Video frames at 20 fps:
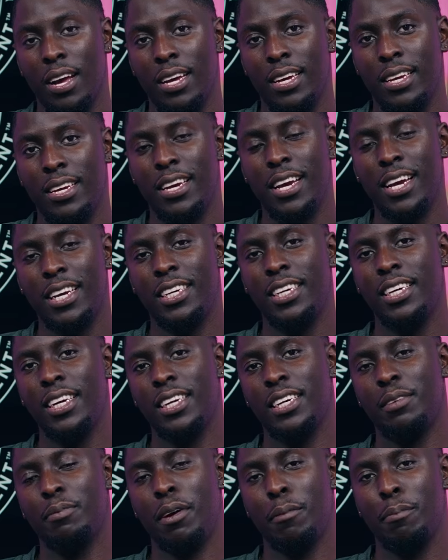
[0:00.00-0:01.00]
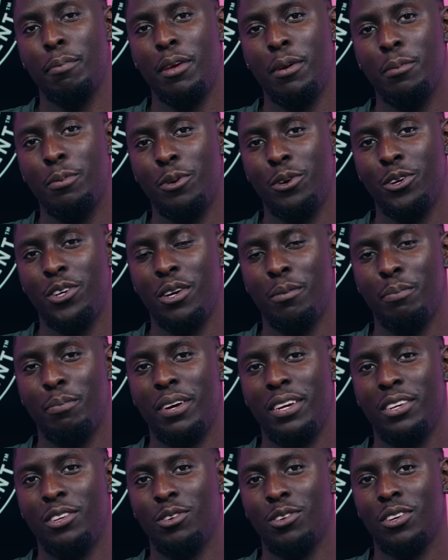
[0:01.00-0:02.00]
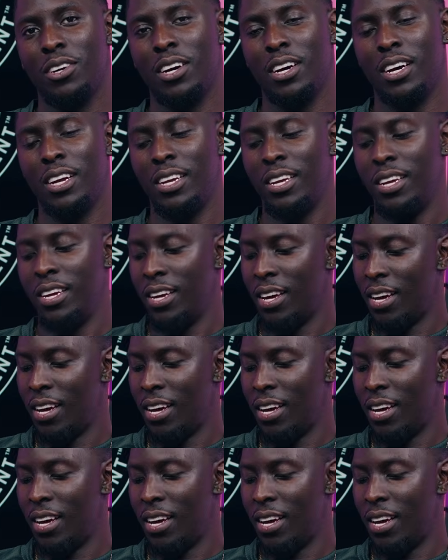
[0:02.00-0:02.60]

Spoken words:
Yes, my people, it's your boy Sakali,